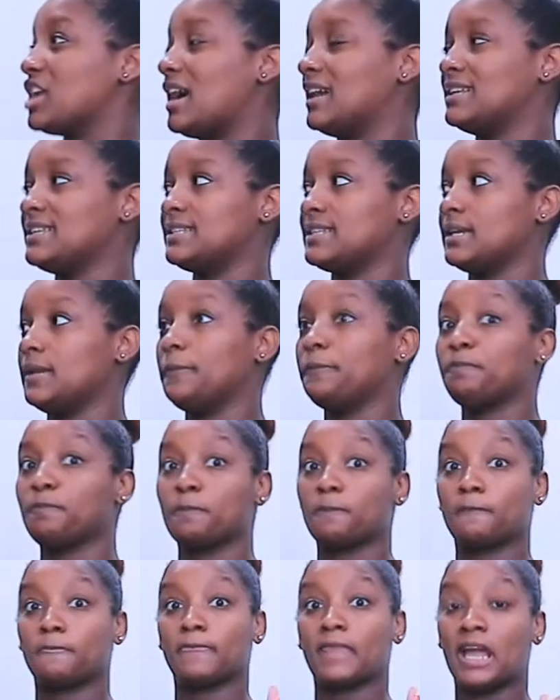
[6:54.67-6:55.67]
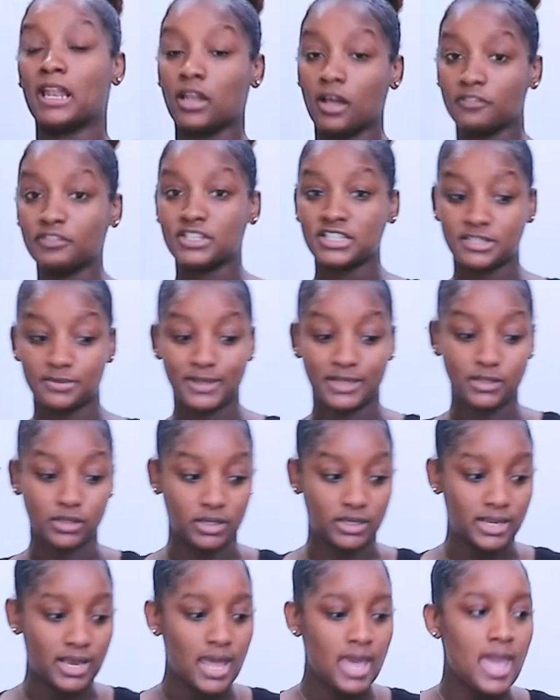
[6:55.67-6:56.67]
Honestly, I love to smell
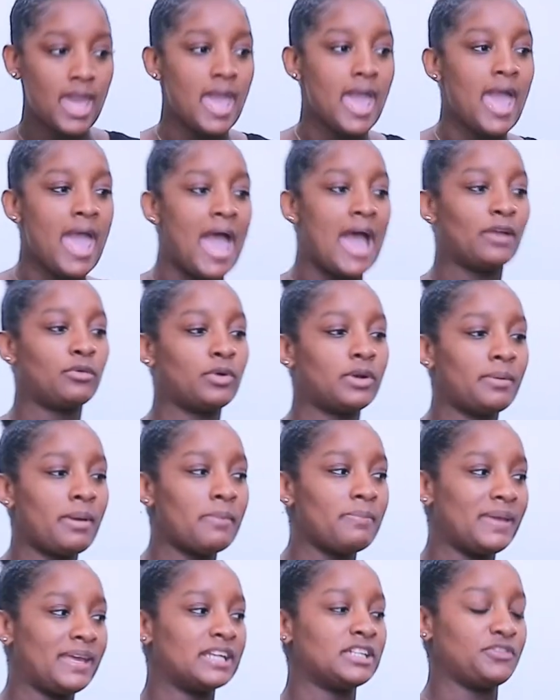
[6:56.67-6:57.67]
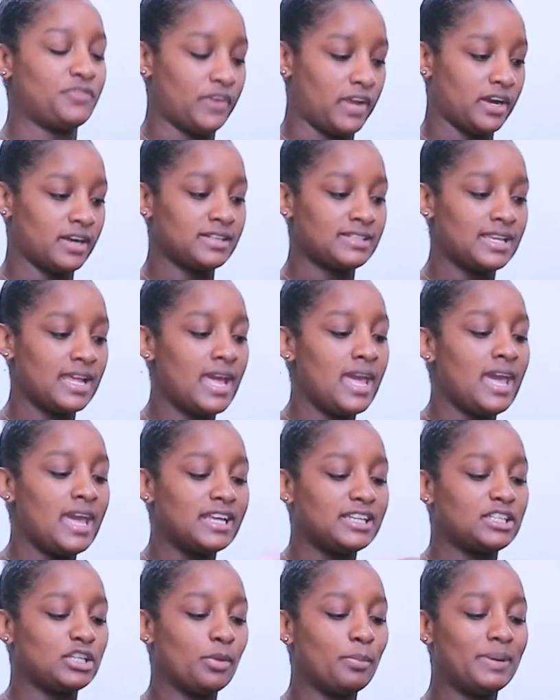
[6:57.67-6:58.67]
good. And one of my biggest fears
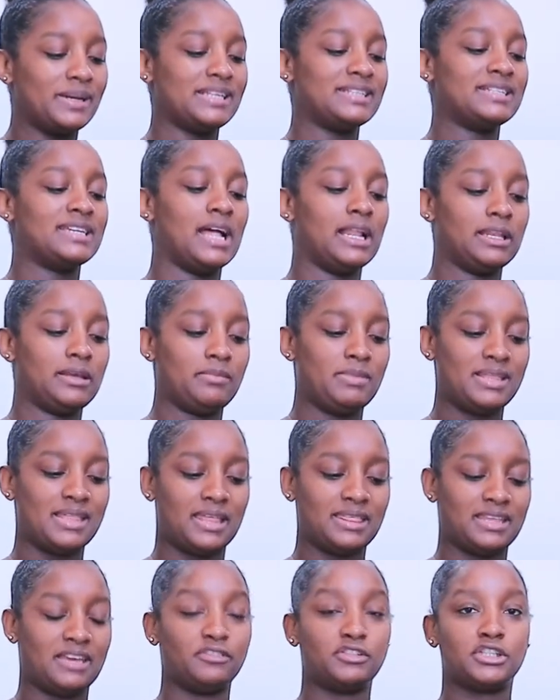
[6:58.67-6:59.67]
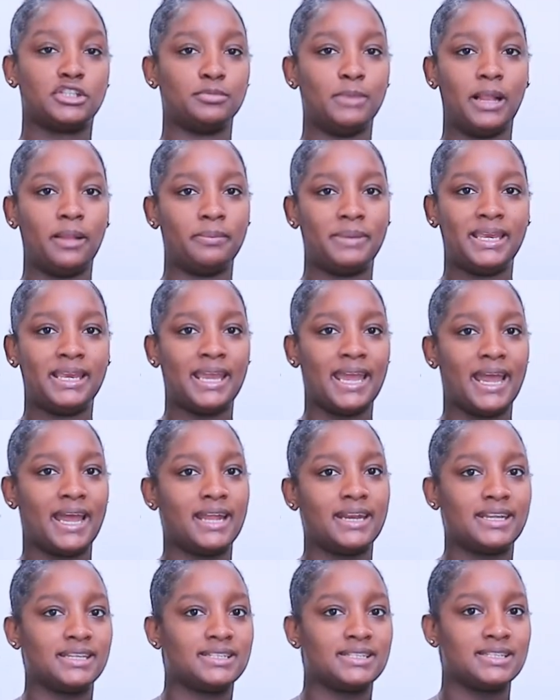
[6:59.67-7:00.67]
is somebody telling me that they've smelt me
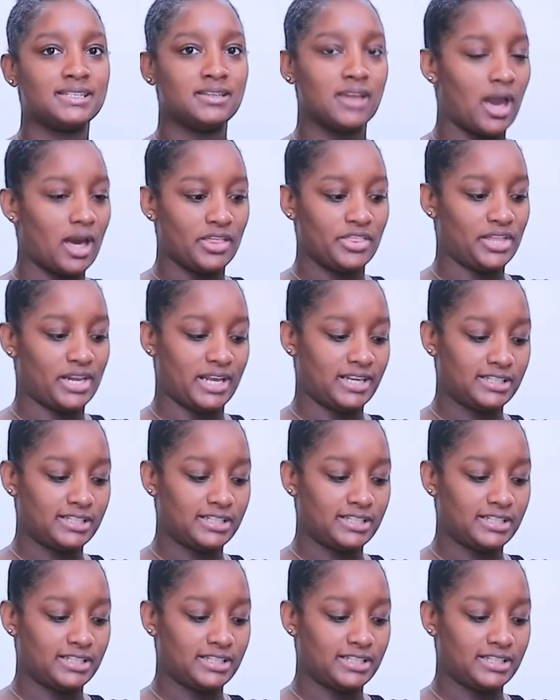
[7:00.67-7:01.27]
and it's not that I